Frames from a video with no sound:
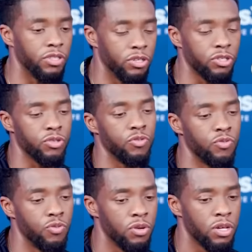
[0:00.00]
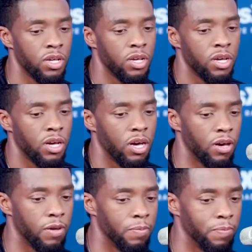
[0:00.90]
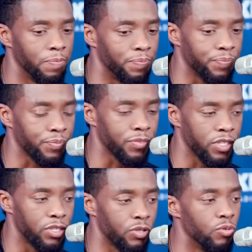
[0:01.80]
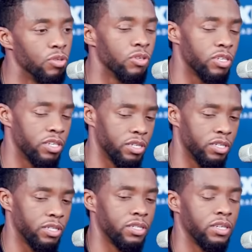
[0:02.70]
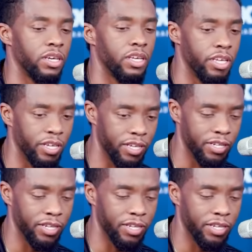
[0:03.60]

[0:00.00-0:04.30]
be willing to bet a large number of the real world audience registered Boseman's death,